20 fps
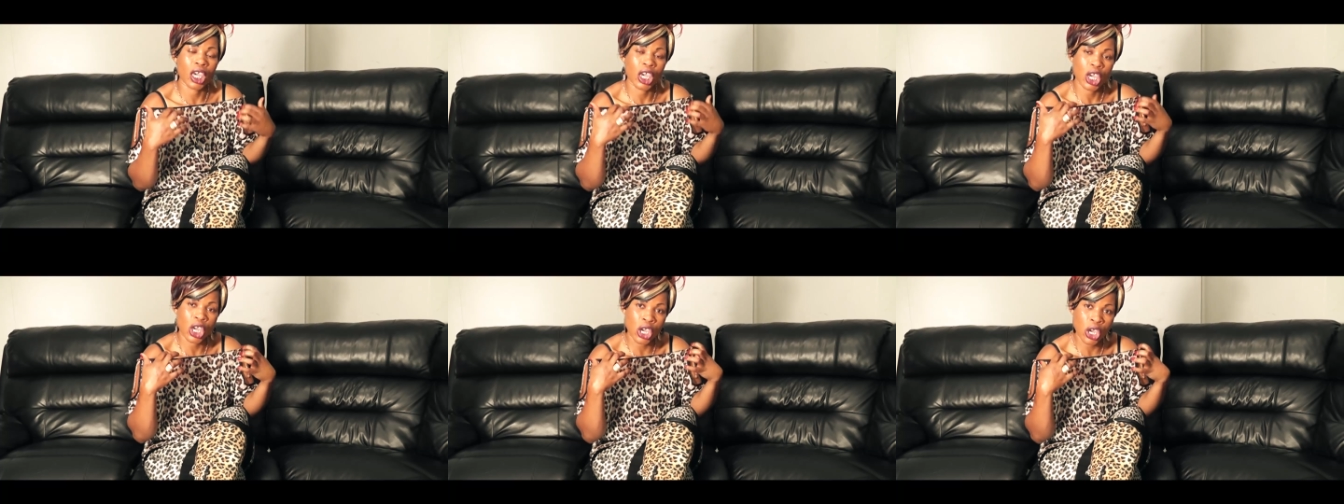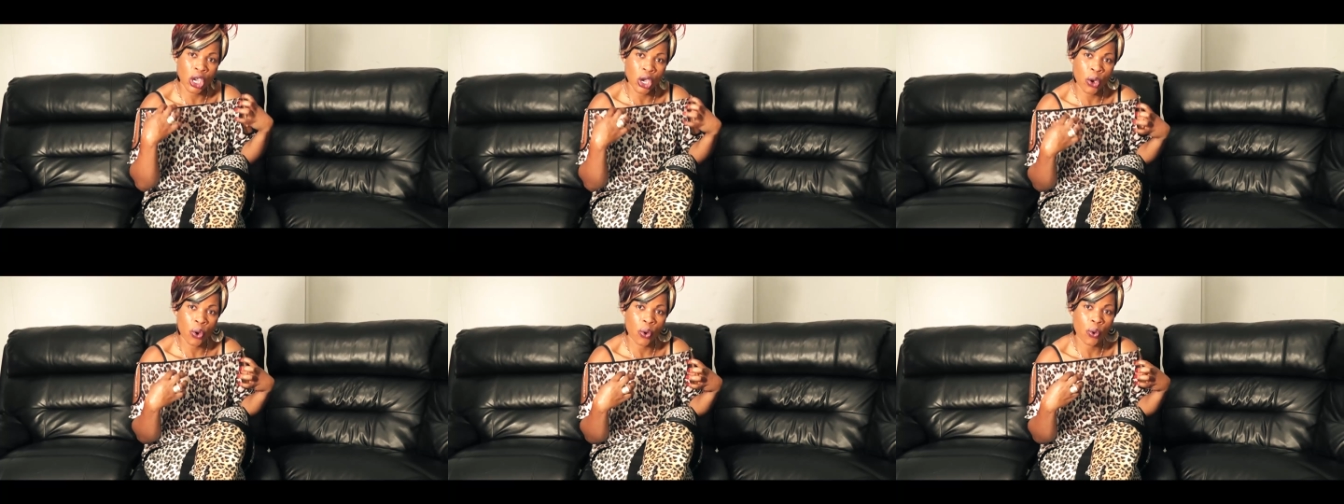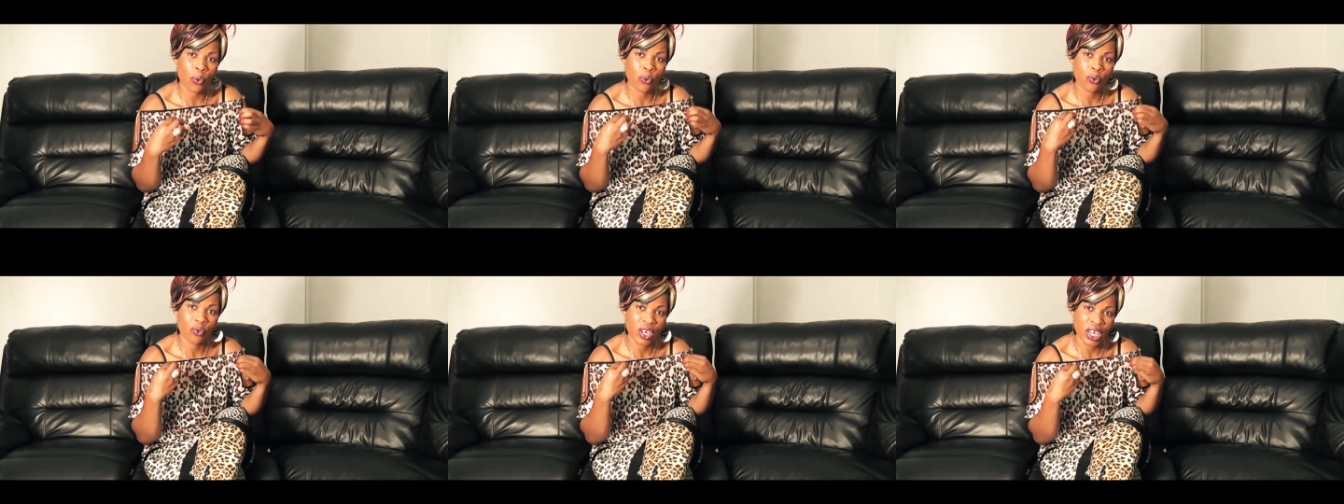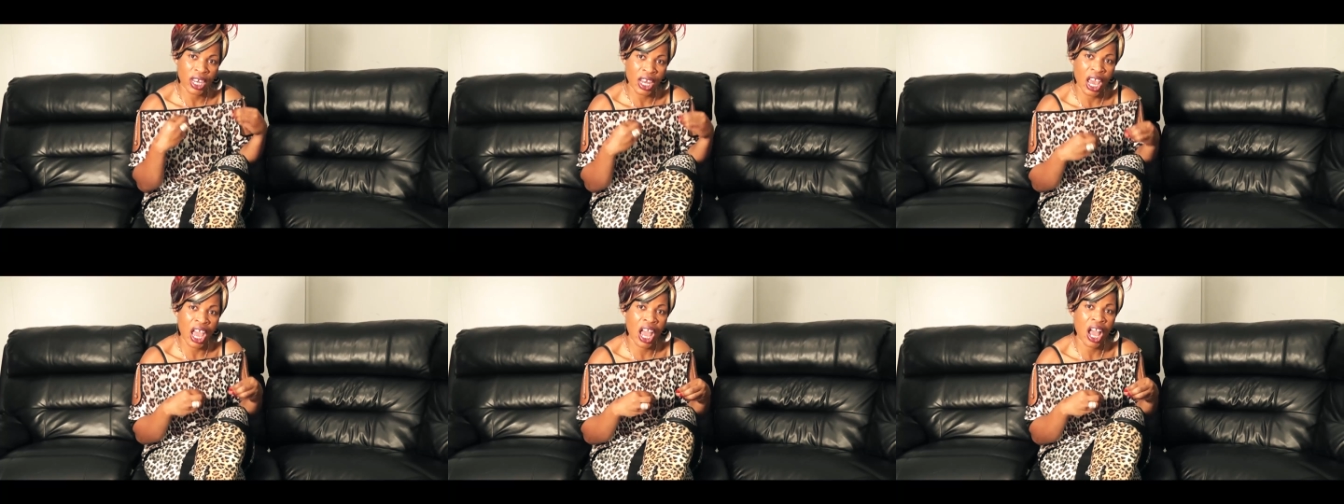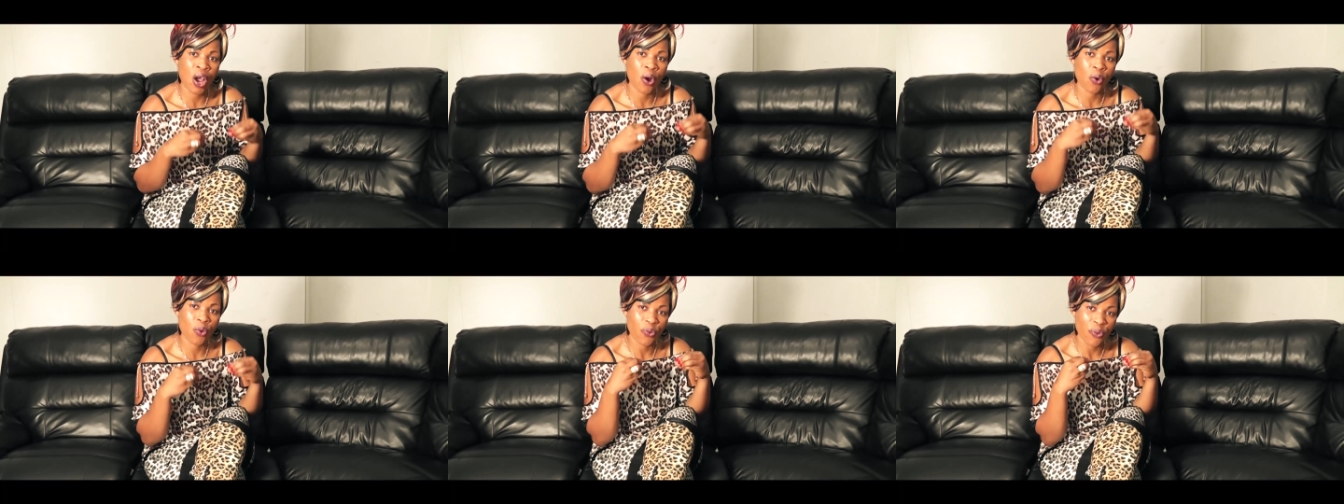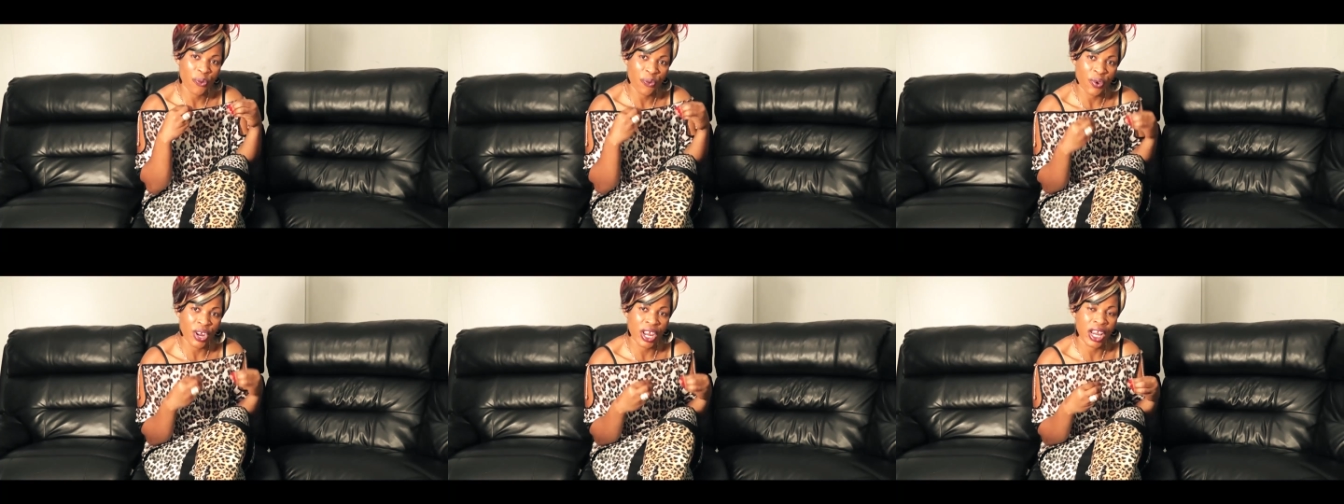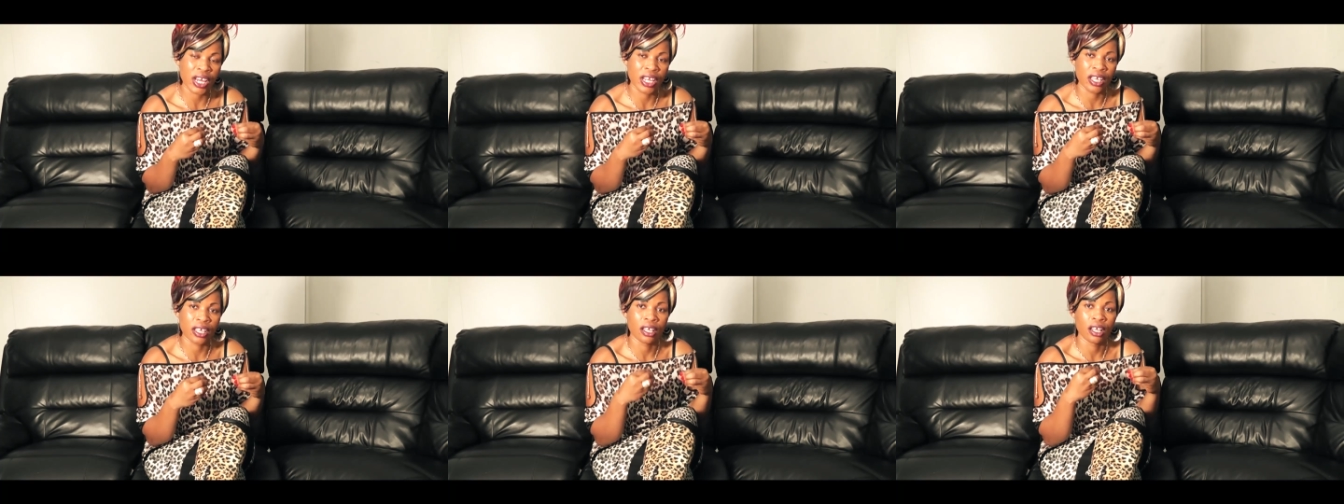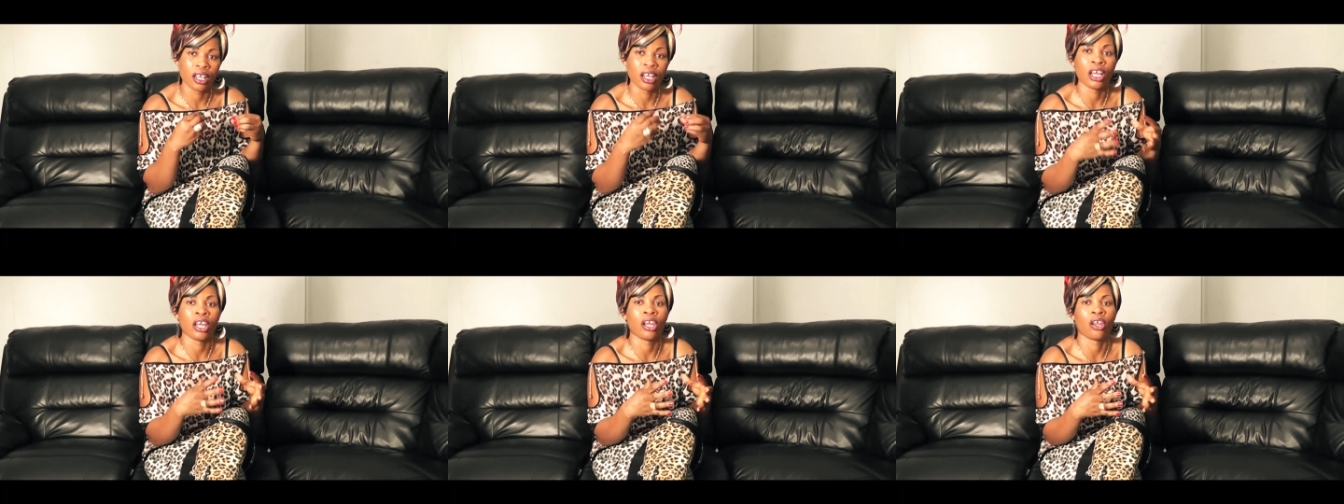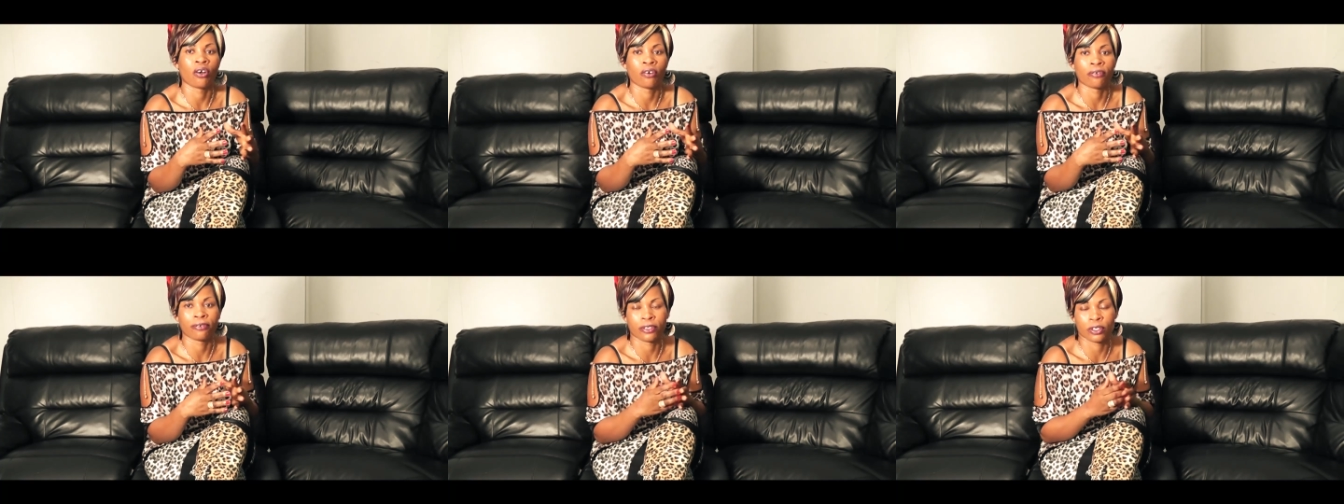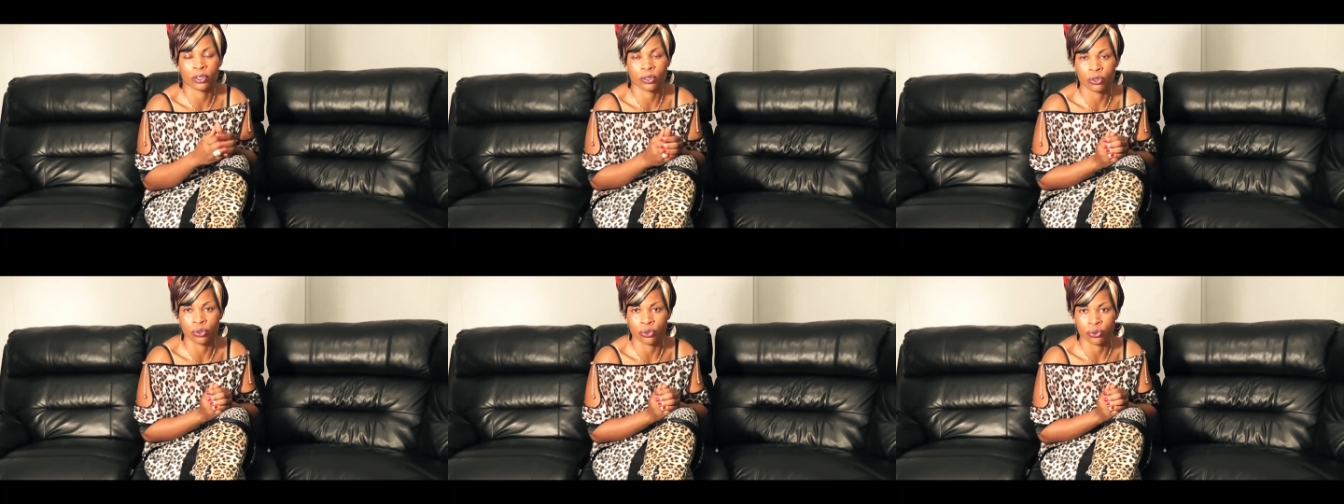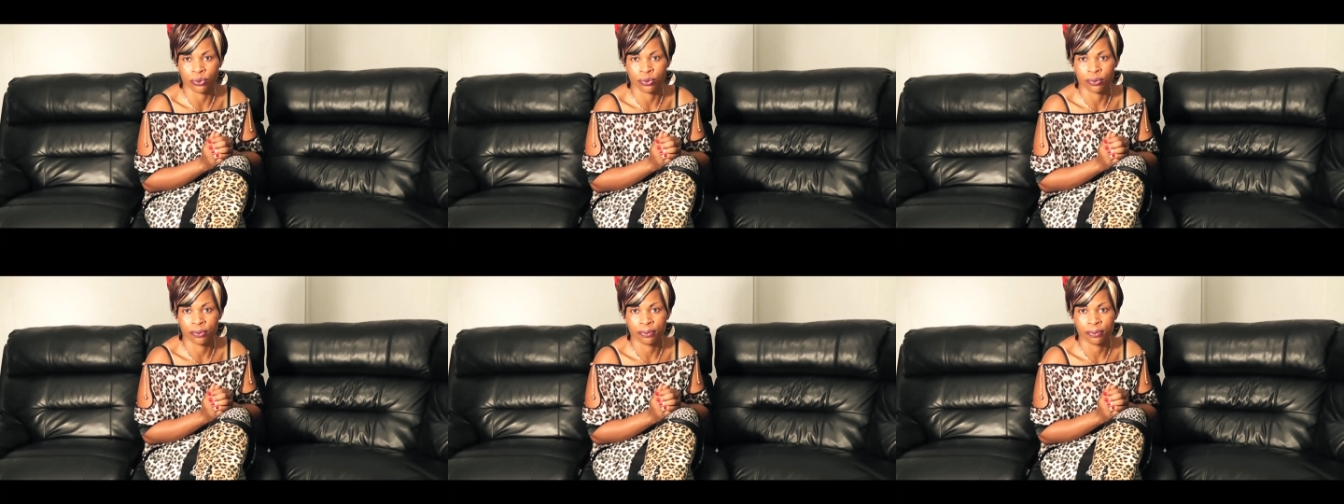you now really love to do,